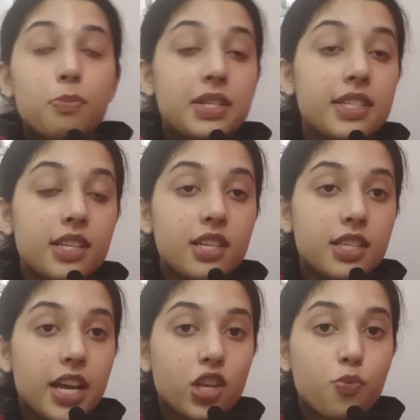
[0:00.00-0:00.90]
businesses
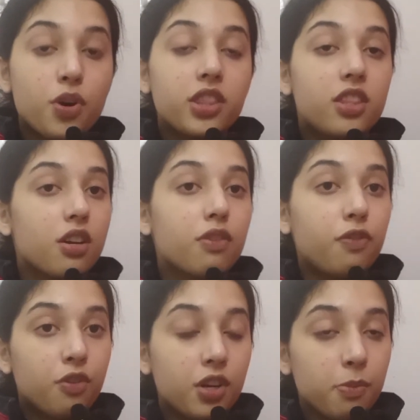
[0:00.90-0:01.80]
and you want their
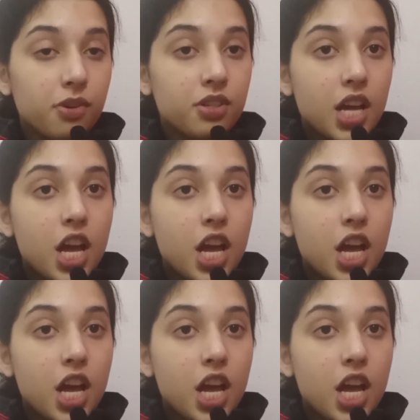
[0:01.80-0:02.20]
phone numbers,